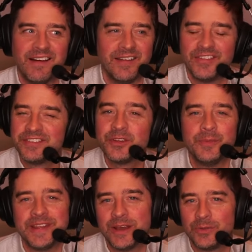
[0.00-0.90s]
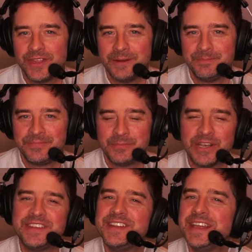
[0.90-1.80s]
There's so many out there, but I
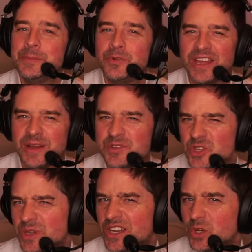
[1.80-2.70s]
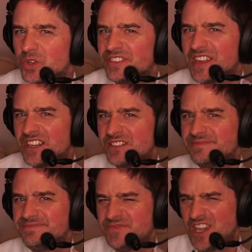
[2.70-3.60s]
did need a break. I'm sure you can understand.
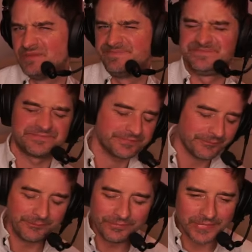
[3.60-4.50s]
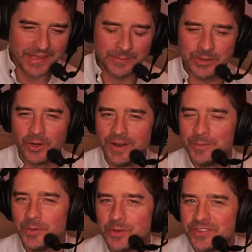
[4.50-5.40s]
Yeah. Here we go. I'm going
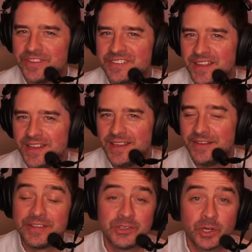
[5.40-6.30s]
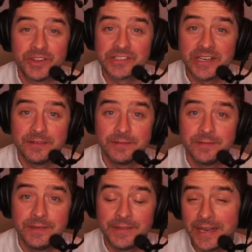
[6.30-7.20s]
to watch this. If you enjoy the channel,
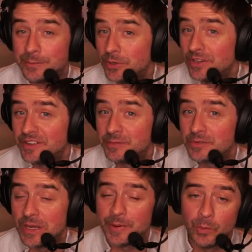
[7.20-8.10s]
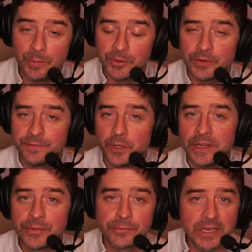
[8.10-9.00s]
hit the like button and subscribe. I will put the
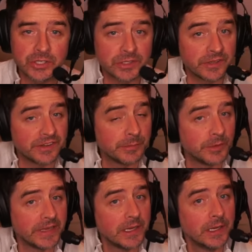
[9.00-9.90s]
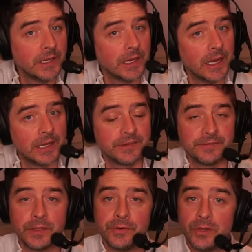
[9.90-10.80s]
full-length reaction to this movie, to
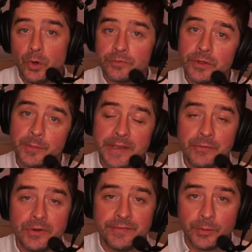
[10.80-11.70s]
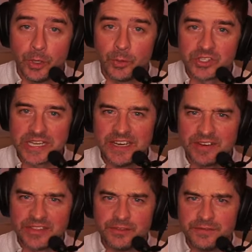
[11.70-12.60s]
Fury, over on the Patreon. If you want to watch kind of
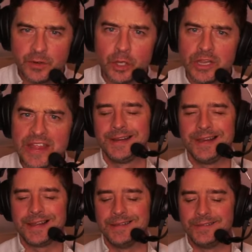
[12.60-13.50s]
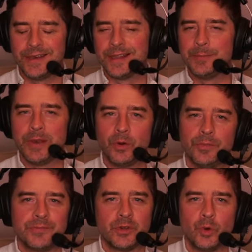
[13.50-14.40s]
like the full length, click at the link below.
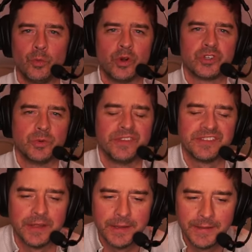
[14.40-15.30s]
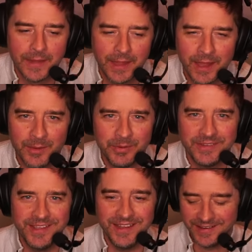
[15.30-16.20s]
Go and watch it with us. But
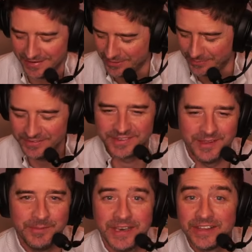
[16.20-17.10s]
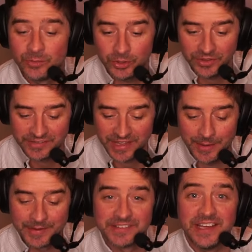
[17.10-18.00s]
yeah, in the meantime, let's watch this.
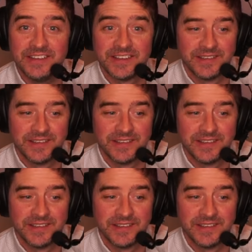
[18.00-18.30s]
I'm excited.